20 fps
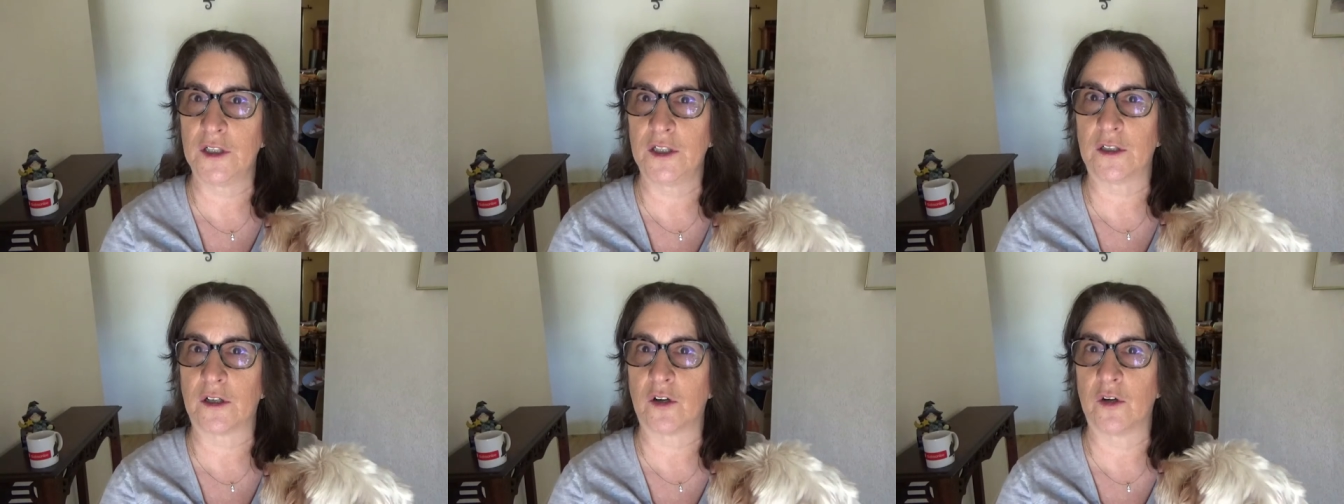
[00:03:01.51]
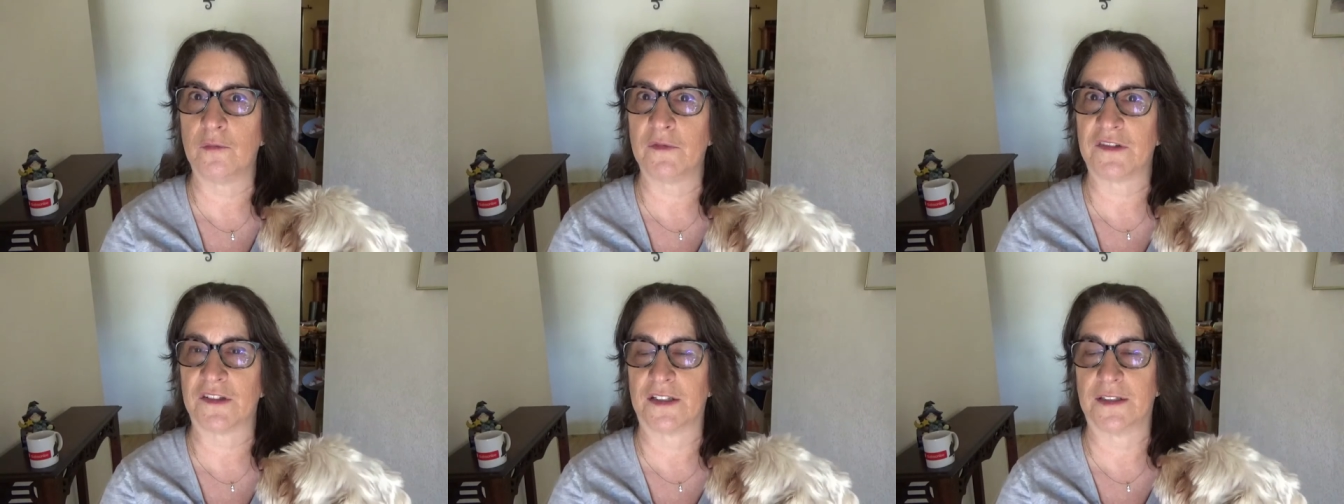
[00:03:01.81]
your
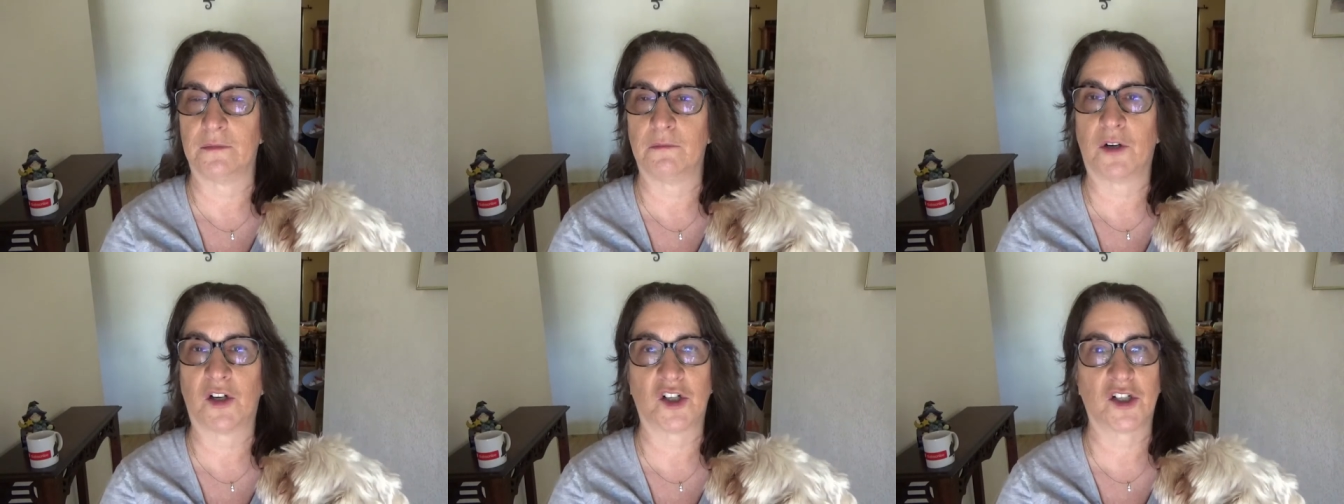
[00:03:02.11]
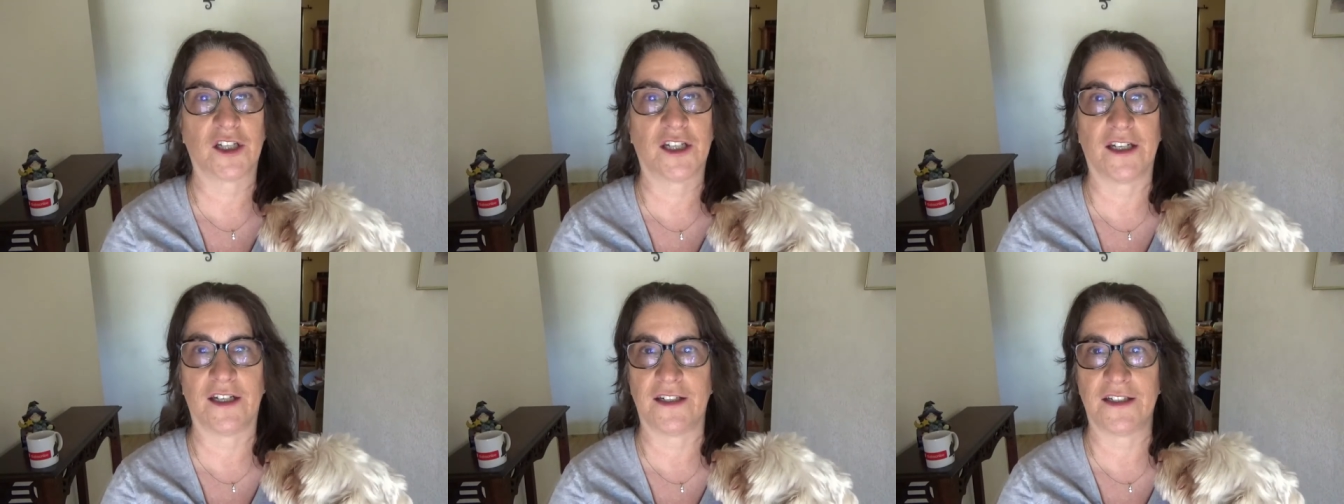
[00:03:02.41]
home is on the
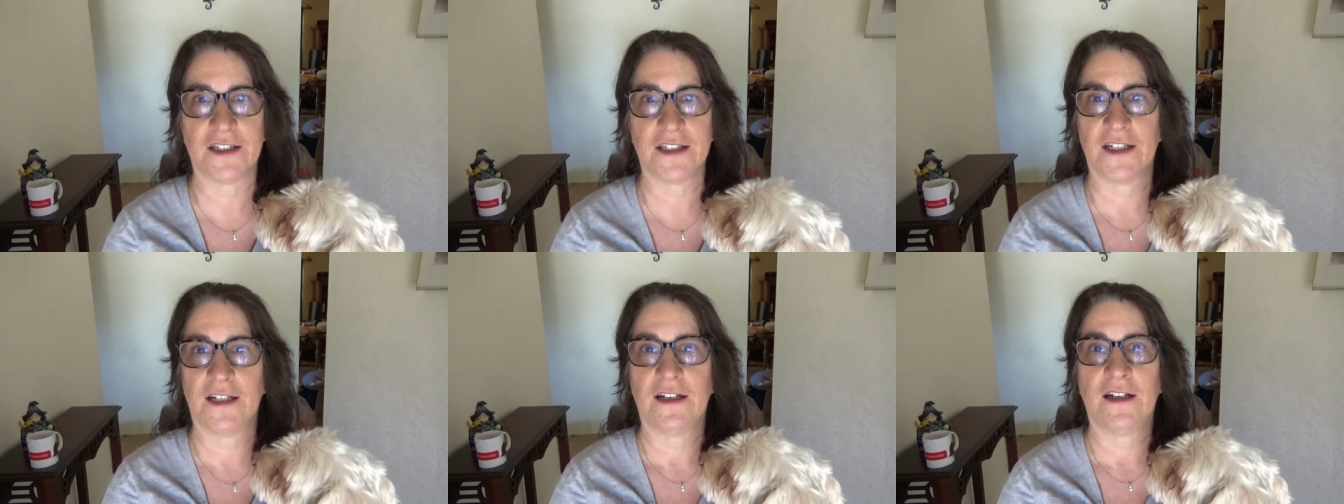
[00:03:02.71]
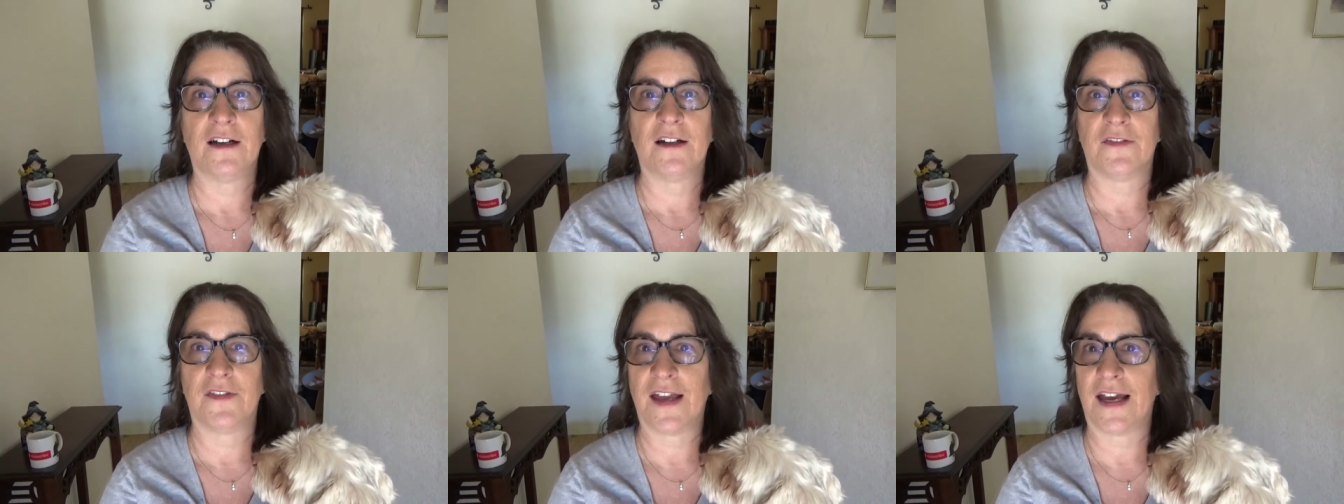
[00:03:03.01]
market,
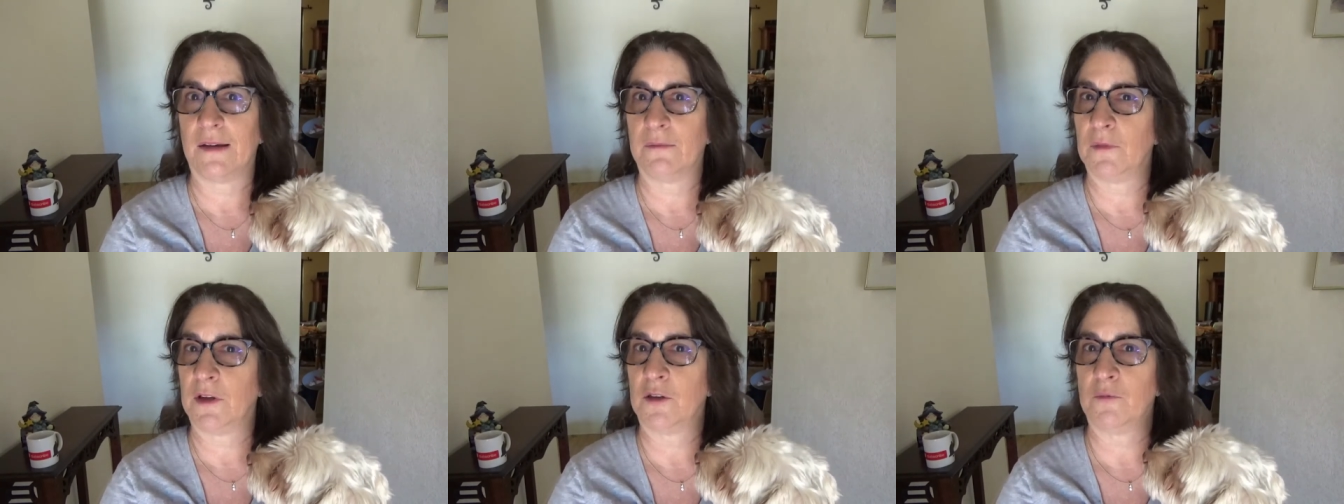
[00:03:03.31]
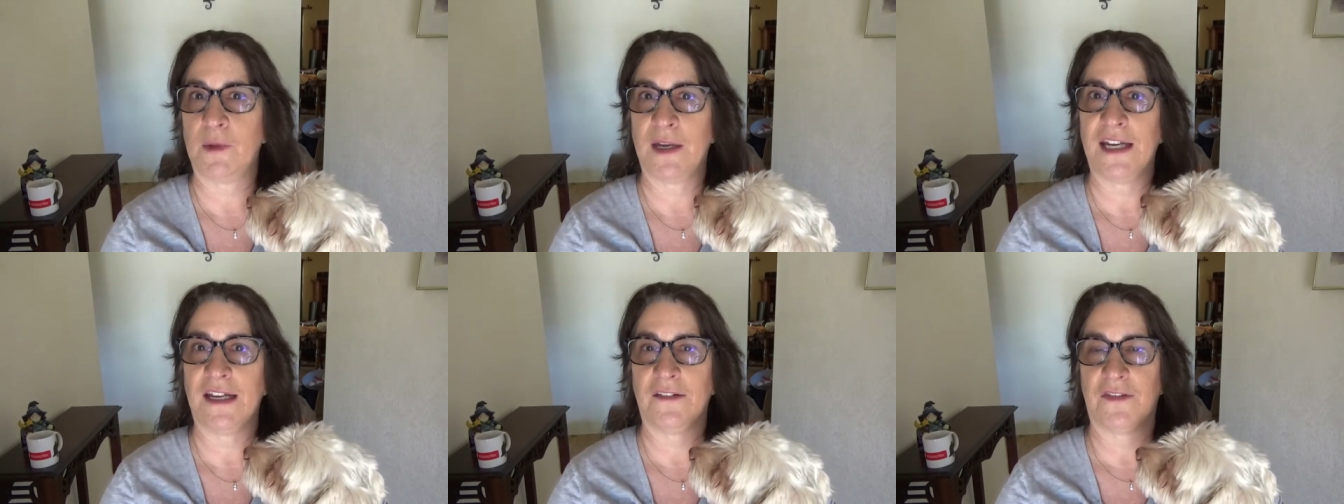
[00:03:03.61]
that will
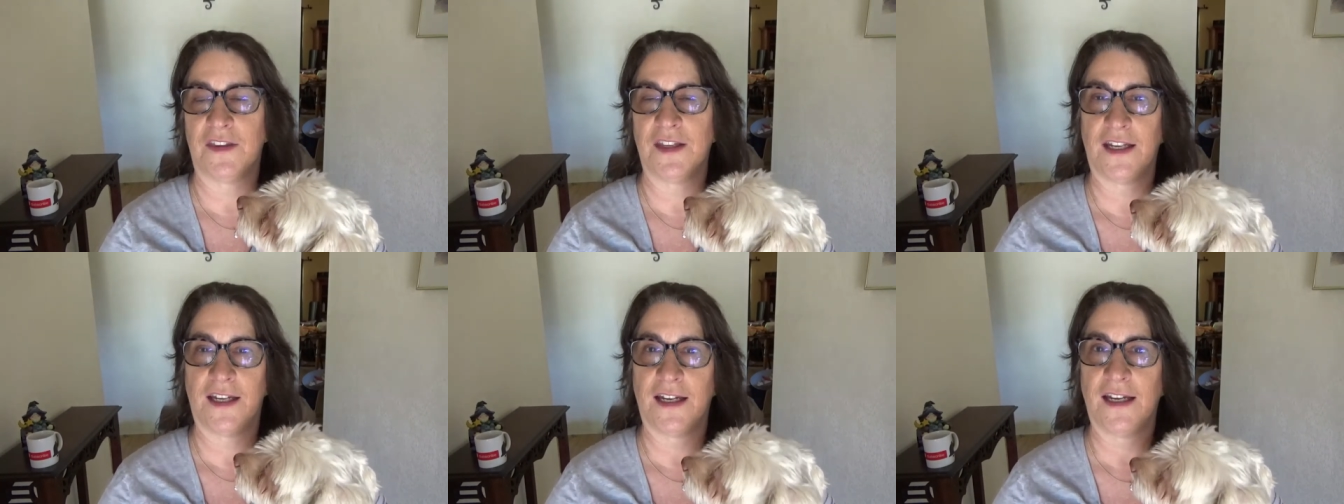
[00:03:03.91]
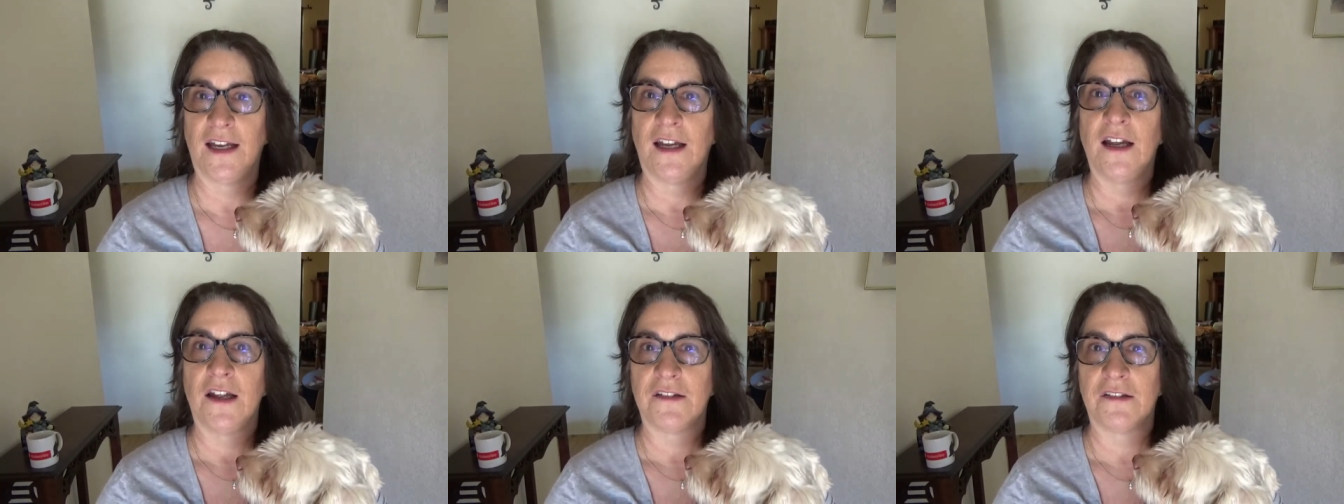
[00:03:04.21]
make the